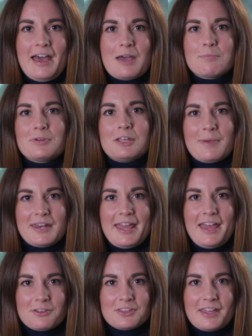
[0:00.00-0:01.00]
and bringing better
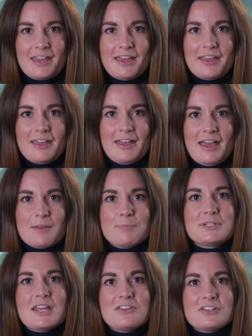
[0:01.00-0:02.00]
healthcare and
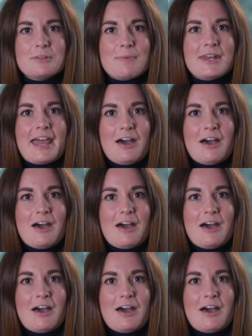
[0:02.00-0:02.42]
potentially better